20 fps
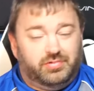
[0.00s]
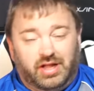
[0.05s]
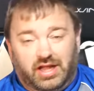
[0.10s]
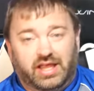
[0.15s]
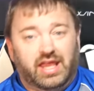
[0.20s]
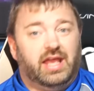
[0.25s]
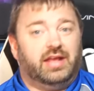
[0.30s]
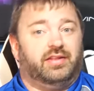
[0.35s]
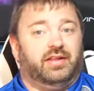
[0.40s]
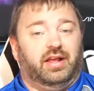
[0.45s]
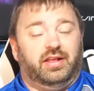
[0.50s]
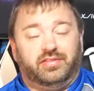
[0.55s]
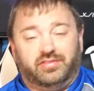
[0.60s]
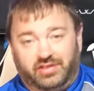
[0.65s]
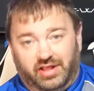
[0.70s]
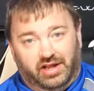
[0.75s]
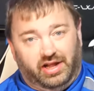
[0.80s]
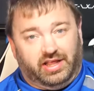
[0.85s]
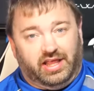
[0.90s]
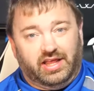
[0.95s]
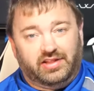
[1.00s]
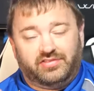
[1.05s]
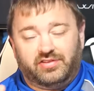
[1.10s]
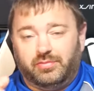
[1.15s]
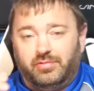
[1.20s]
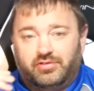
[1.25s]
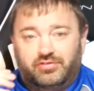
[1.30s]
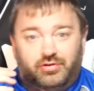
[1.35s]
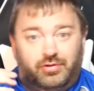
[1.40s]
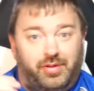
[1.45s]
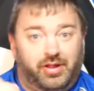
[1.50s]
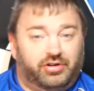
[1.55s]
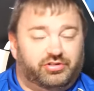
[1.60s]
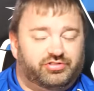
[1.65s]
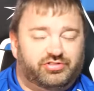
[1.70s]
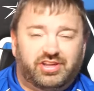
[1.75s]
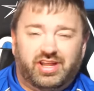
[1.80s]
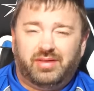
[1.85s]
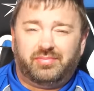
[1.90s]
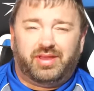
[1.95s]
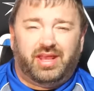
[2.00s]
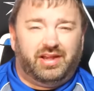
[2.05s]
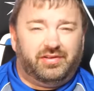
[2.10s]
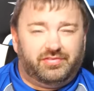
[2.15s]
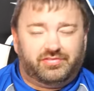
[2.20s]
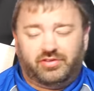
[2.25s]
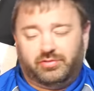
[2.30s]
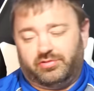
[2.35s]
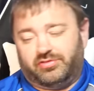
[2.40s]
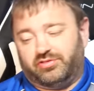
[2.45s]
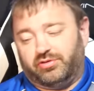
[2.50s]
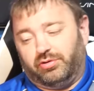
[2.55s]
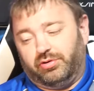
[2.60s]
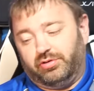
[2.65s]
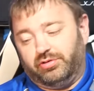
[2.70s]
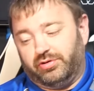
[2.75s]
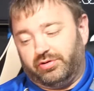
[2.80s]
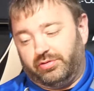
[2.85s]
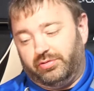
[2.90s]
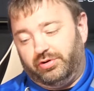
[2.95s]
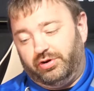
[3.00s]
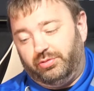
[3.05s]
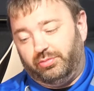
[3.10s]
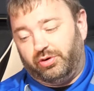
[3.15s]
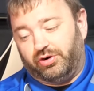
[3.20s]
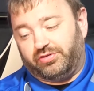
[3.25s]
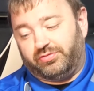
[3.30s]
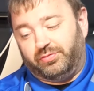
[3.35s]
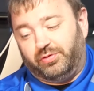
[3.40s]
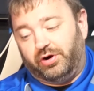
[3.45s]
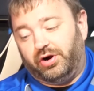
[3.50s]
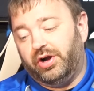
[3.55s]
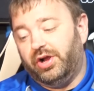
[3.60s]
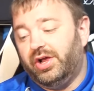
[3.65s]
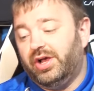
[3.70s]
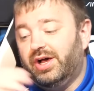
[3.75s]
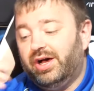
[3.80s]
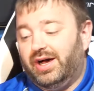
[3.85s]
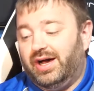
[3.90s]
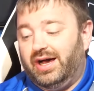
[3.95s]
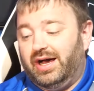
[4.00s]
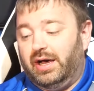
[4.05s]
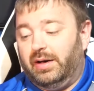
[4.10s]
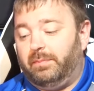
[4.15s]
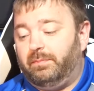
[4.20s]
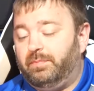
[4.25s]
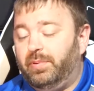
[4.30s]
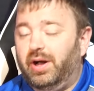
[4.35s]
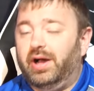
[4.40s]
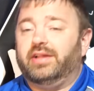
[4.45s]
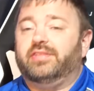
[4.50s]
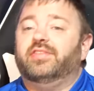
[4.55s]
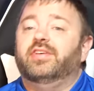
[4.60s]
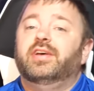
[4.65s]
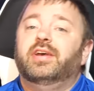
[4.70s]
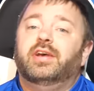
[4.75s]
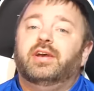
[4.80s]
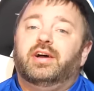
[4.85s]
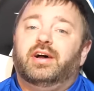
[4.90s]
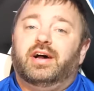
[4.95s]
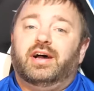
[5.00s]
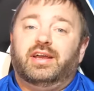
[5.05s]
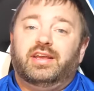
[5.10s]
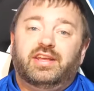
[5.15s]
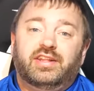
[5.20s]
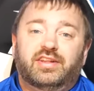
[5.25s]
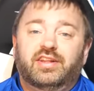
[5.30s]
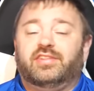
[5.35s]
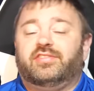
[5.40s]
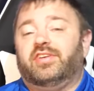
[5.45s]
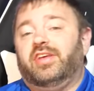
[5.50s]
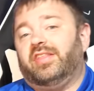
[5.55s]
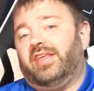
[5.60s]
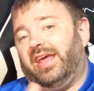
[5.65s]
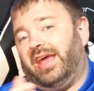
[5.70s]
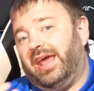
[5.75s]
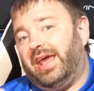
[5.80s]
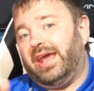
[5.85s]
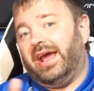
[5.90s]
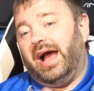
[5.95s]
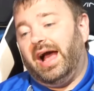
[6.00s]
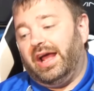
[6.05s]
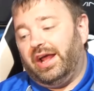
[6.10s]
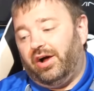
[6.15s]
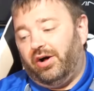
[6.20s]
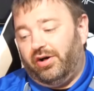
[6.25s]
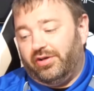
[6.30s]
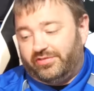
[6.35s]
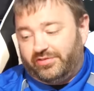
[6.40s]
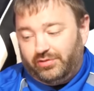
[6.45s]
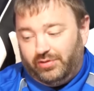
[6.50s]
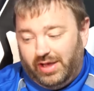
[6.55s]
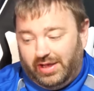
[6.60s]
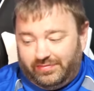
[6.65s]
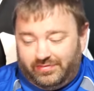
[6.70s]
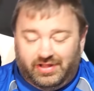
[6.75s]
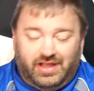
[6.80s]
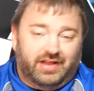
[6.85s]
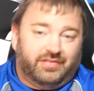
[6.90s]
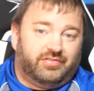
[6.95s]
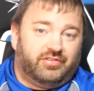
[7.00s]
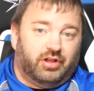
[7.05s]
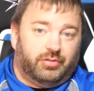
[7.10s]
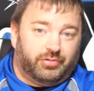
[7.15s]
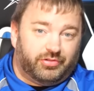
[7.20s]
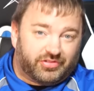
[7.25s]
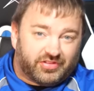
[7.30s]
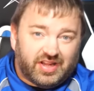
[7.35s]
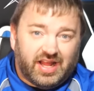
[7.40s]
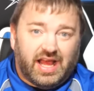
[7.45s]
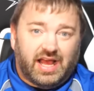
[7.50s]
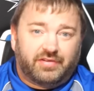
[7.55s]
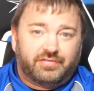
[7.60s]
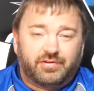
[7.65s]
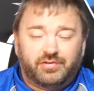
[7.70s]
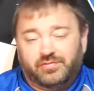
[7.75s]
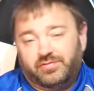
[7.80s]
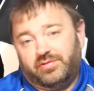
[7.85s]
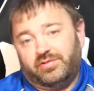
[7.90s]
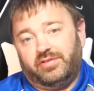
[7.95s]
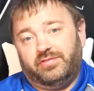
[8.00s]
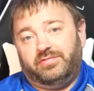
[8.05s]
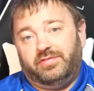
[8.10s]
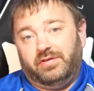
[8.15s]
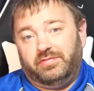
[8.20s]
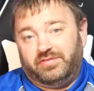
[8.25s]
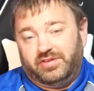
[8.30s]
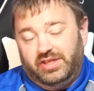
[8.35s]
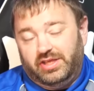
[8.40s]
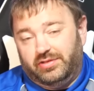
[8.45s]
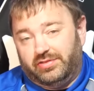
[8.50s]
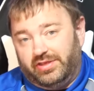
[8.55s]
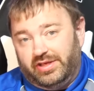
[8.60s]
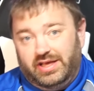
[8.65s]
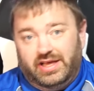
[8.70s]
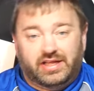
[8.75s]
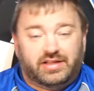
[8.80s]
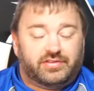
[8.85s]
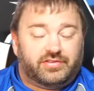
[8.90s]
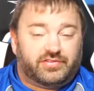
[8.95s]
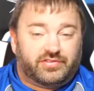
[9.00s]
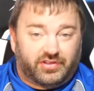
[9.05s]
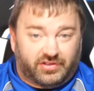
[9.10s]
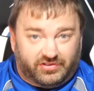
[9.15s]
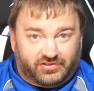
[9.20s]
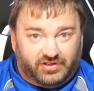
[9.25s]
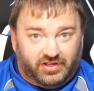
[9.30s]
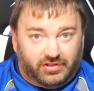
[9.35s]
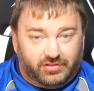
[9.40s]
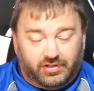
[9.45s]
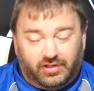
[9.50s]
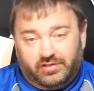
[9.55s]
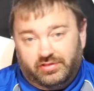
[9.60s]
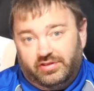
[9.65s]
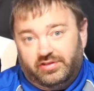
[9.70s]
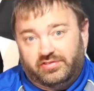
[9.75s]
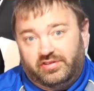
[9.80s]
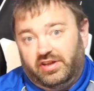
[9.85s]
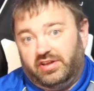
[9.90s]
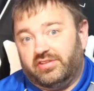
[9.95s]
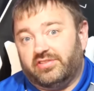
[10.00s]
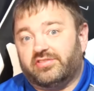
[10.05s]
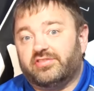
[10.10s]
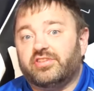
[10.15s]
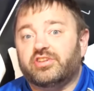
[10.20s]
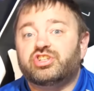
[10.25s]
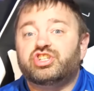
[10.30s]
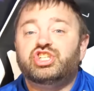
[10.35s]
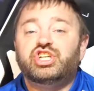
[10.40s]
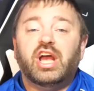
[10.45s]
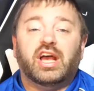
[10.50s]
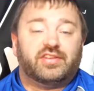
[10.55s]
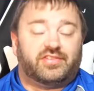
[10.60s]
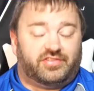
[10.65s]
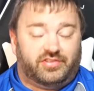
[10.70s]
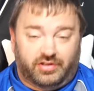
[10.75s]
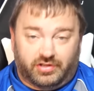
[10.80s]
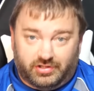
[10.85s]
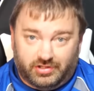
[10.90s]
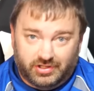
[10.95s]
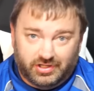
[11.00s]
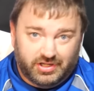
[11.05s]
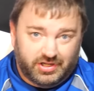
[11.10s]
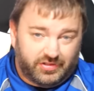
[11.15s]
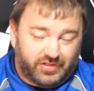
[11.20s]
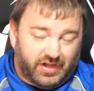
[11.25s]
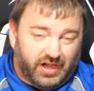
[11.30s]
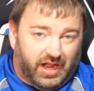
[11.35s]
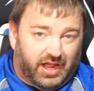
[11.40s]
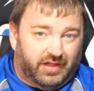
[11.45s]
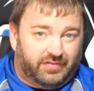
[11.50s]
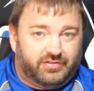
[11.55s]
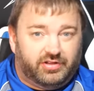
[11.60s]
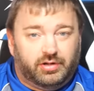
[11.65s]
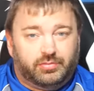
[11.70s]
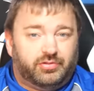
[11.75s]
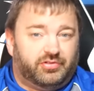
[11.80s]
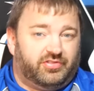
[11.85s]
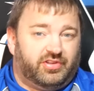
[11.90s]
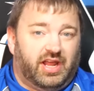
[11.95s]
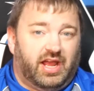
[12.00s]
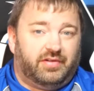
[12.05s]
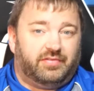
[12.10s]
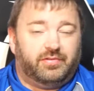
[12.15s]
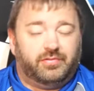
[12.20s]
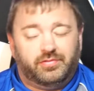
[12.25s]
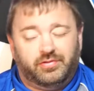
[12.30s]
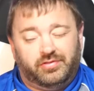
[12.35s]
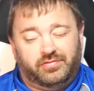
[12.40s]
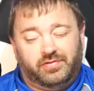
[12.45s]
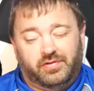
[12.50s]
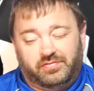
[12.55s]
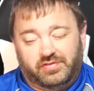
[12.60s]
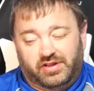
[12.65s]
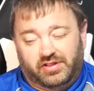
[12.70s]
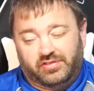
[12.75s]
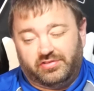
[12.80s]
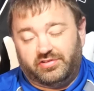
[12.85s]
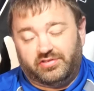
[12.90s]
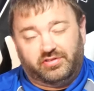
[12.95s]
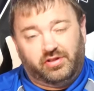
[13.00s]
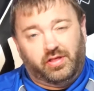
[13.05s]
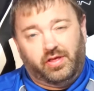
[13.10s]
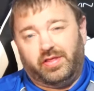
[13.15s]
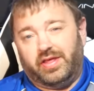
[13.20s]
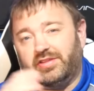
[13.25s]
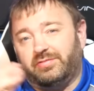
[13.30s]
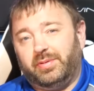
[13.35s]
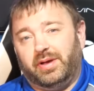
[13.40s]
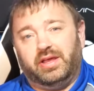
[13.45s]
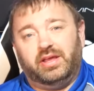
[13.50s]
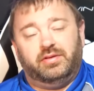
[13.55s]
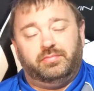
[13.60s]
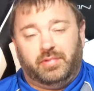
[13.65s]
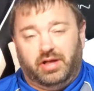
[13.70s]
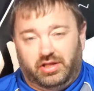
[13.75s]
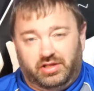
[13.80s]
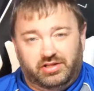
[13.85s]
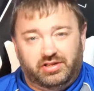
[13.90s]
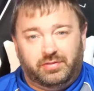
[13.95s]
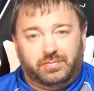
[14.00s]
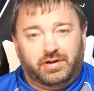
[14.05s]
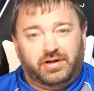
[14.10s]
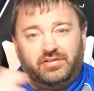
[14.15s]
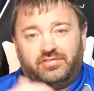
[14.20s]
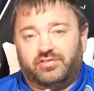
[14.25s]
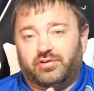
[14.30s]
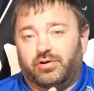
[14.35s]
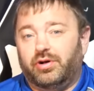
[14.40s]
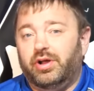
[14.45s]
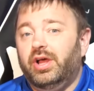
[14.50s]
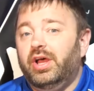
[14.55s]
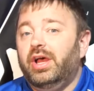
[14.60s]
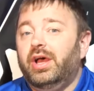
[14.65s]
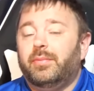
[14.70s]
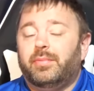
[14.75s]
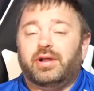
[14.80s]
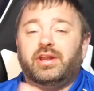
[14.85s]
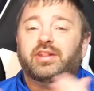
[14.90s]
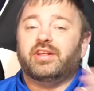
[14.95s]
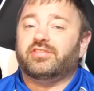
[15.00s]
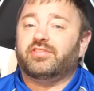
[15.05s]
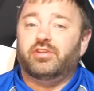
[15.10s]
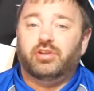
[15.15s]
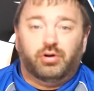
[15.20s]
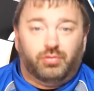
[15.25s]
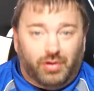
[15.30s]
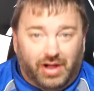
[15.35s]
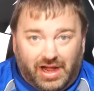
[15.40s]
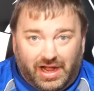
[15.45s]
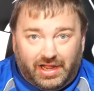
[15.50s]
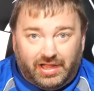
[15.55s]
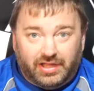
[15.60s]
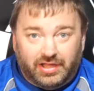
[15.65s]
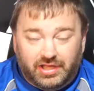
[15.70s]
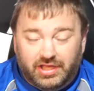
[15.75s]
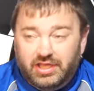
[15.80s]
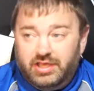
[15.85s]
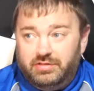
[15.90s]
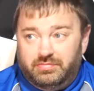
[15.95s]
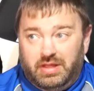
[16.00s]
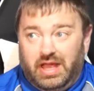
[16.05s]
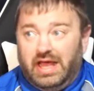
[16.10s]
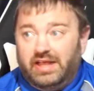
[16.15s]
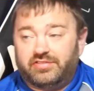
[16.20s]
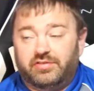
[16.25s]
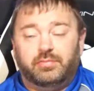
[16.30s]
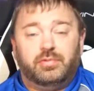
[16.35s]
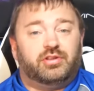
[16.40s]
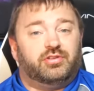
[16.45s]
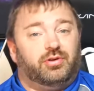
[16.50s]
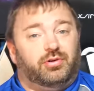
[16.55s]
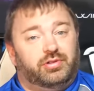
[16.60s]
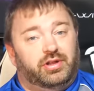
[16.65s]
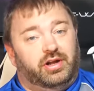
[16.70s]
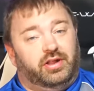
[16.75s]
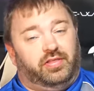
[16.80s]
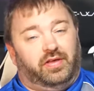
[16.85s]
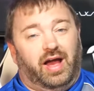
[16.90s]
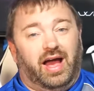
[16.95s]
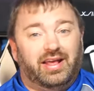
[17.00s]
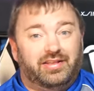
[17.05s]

I can't, again, I can't say my store manager's name, can't even say what store he, look, he works for, uh, but uh, he did say that, hey, I also have to have double staff for the 15th and 16th. At least it is suggested then I have double staff for the 15 and the 16. Now that's my, my independent store, but he doesn't know why. He hasn't been told anything.